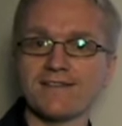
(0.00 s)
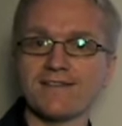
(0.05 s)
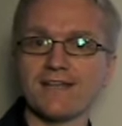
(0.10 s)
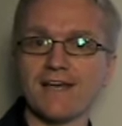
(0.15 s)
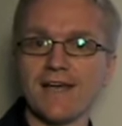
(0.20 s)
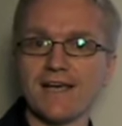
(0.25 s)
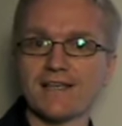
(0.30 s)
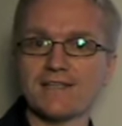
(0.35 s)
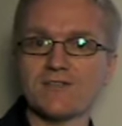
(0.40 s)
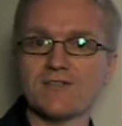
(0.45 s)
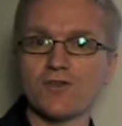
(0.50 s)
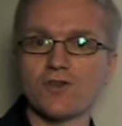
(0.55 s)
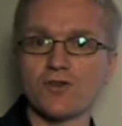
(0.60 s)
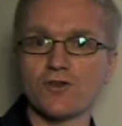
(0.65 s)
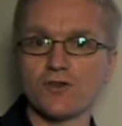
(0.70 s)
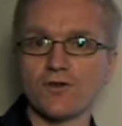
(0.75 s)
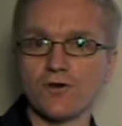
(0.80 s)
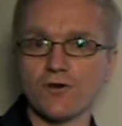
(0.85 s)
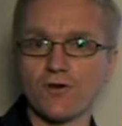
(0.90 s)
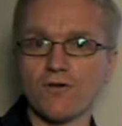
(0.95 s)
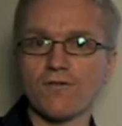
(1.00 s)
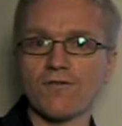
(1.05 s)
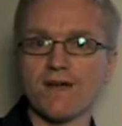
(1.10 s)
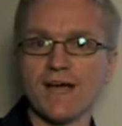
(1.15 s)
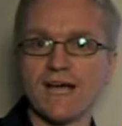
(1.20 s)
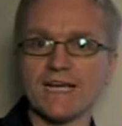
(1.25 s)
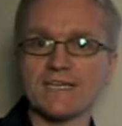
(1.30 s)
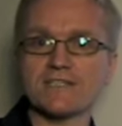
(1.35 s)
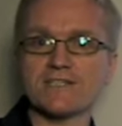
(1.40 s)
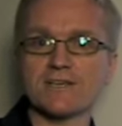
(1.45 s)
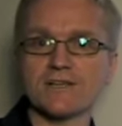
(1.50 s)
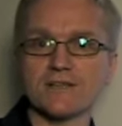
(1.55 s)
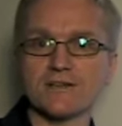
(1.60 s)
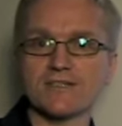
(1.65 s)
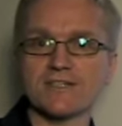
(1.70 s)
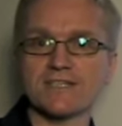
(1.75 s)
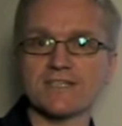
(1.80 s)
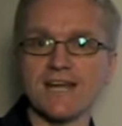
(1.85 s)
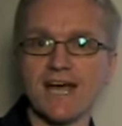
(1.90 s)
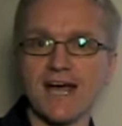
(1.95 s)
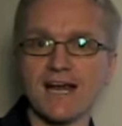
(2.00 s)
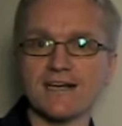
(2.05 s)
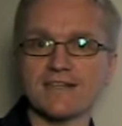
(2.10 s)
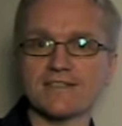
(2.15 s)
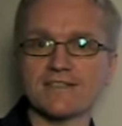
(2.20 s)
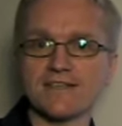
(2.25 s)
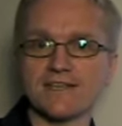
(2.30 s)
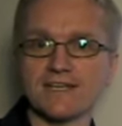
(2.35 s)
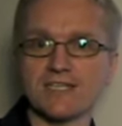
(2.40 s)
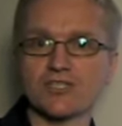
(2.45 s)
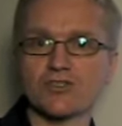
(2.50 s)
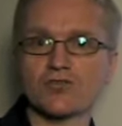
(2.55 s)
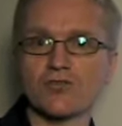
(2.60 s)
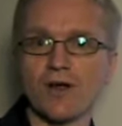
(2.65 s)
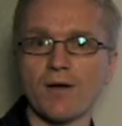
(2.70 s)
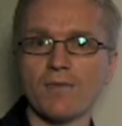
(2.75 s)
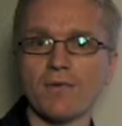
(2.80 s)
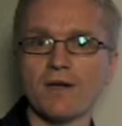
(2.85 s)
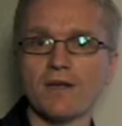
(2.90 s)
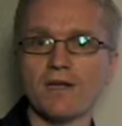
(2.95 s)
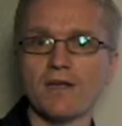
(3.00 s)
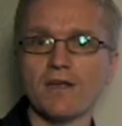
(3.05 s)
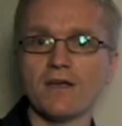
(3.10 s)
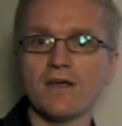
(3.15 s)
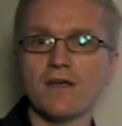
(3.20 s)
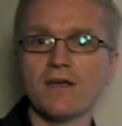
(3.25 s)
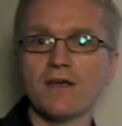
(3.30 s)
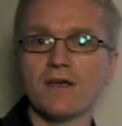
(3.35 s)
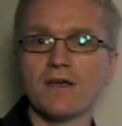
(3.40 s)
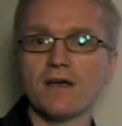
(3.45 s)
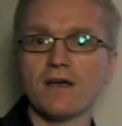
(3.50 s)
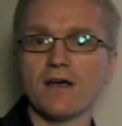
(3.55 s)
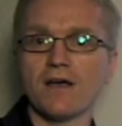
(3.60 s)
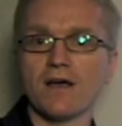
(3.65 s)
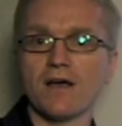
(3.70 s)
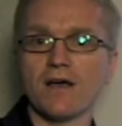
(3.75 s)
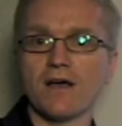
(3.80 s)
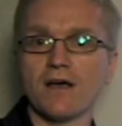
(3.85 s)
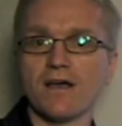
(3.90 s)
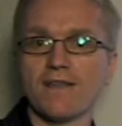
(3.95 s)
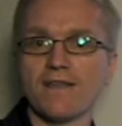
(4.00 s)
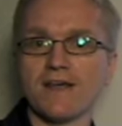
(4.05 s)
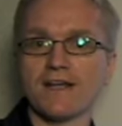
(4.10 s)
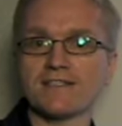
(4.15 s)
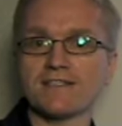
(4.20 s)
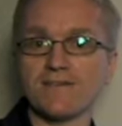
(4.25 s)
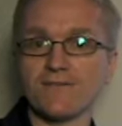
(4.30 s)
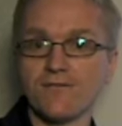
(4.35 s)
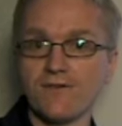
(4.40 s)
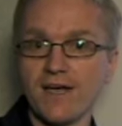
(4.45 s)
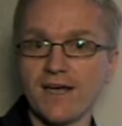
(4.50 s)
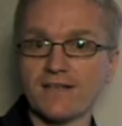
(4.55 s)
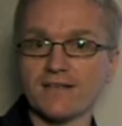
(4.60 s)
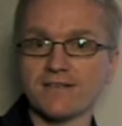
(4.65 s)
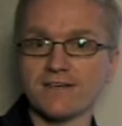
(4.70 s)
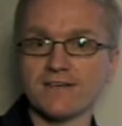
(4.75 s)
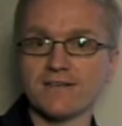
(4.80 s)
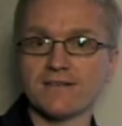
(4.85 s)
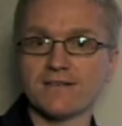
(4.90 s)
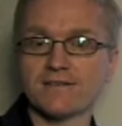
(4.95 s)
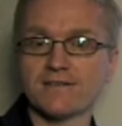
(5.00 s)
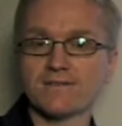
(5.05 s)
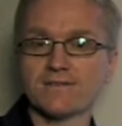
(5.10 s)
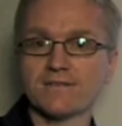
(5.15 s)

to test the neurovascular status of the extremity uh, that's affected.